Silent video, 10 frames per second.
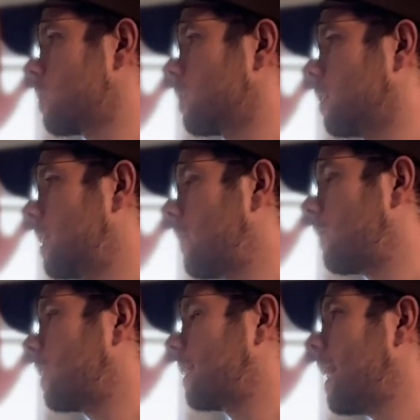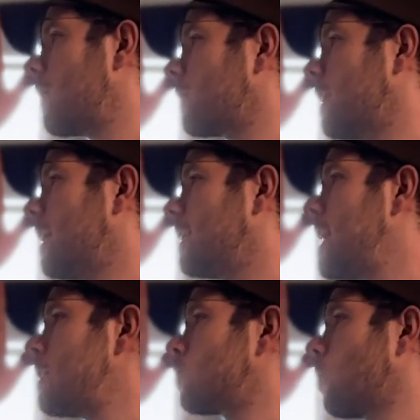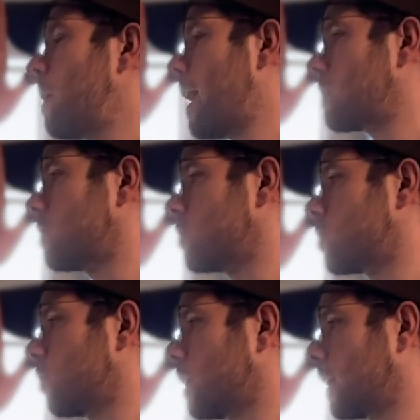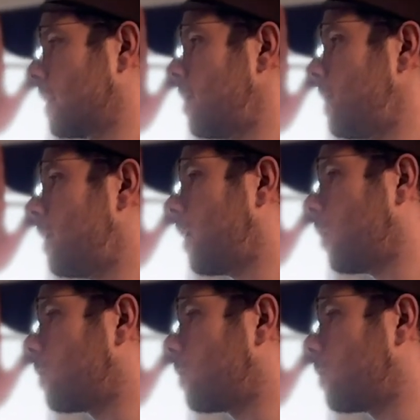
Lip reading: the left nasal passage. So take a deep inhale.